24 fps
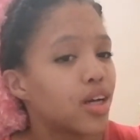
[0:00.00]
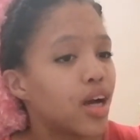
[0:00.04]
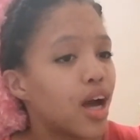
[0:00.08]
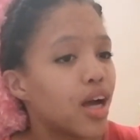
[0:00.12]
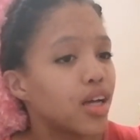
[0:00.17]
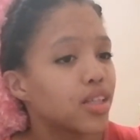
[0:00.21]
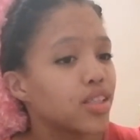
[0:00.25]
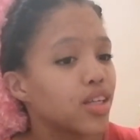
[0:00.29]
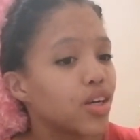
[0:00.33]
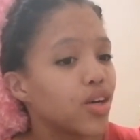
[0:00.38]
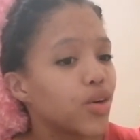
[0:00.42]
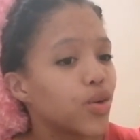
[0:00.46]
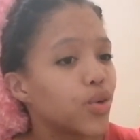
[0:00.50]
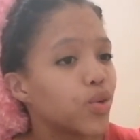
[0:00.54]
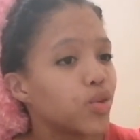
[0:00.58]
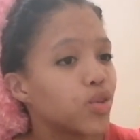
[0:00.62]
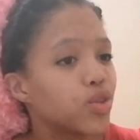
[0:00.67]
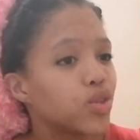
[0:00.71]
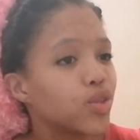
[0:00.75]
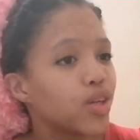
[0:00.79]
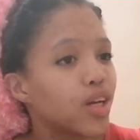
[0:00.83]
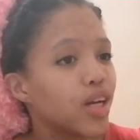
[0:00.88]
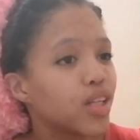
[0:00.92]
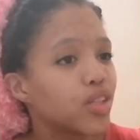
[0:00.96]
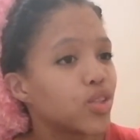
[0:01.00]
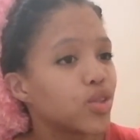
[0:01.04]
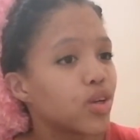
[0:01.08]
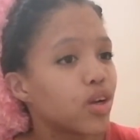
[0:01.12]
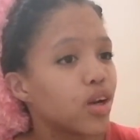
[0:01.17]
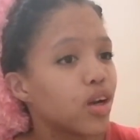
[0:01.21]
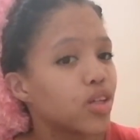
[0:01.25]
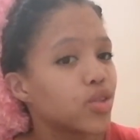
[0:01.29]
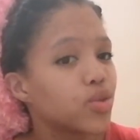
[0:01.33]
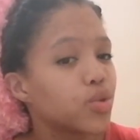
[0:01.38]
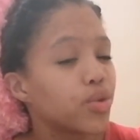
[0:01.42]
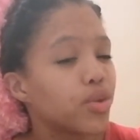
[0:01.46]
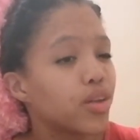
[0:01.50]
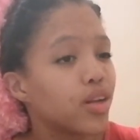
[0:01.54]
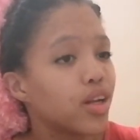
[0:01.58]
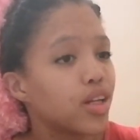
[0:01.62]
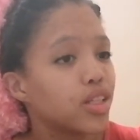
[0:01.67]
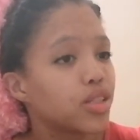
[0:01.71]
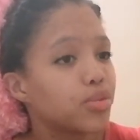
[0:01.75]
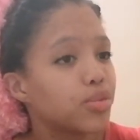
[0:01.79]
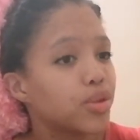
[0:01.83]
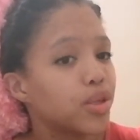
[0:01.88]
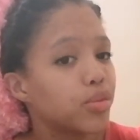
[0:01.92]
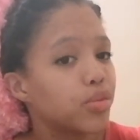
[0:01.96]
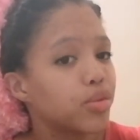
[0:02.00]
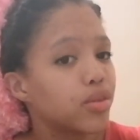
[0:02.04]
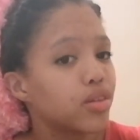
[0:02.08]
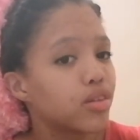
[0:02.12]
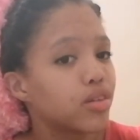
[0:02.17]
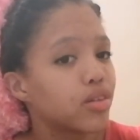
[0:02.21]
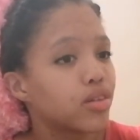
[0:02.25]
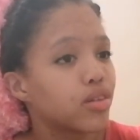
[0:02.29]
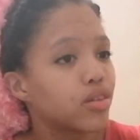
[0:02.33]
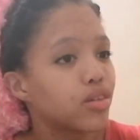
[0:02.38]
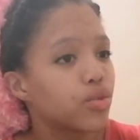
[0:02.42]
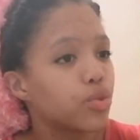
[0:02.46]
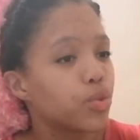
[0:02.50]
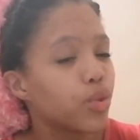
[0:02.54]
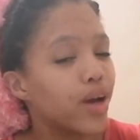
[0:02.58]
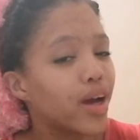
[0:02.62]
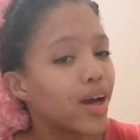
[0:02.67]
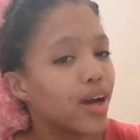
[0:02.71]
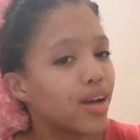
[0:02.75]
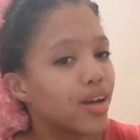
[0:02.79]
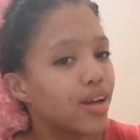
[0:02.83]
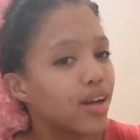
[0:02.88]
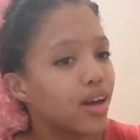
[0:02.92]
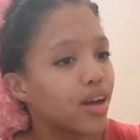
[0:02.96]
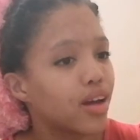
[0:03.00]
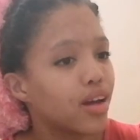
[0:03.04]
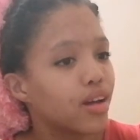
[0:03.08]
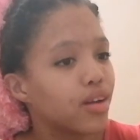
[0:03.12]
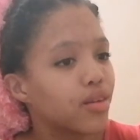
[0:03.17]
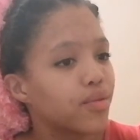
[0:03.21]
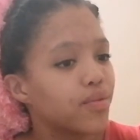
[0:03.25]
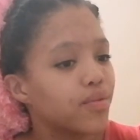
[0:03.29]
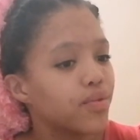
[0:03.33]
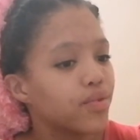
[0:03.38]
I take routes to get to class with less people where I can.